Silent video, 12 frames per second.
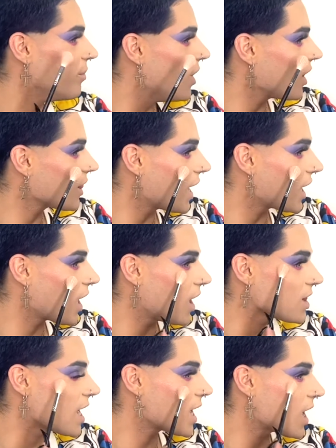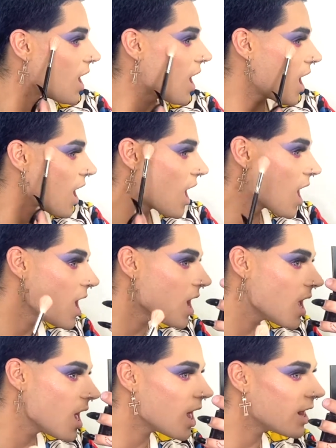Like.
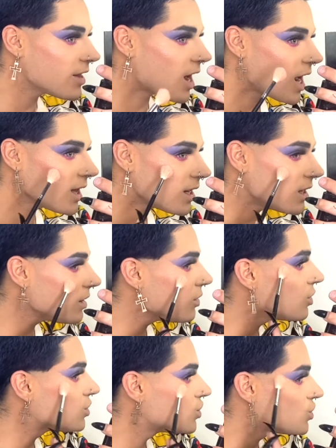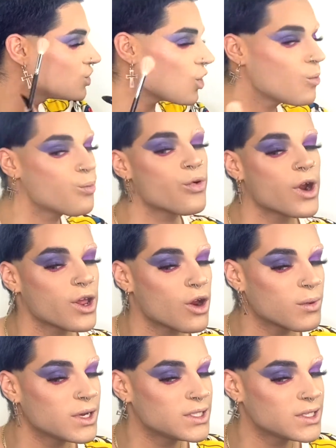And the highlighter looks so pretty on
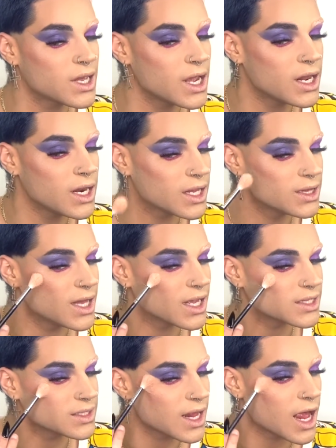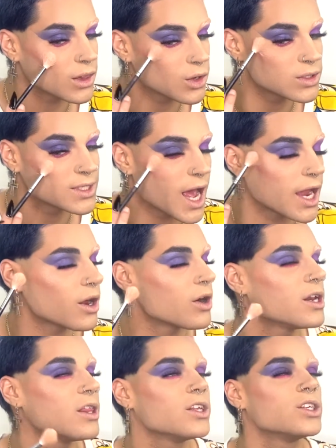my skin. It does not look tacky or
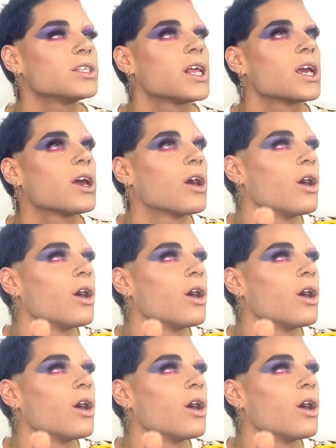anything. Just like.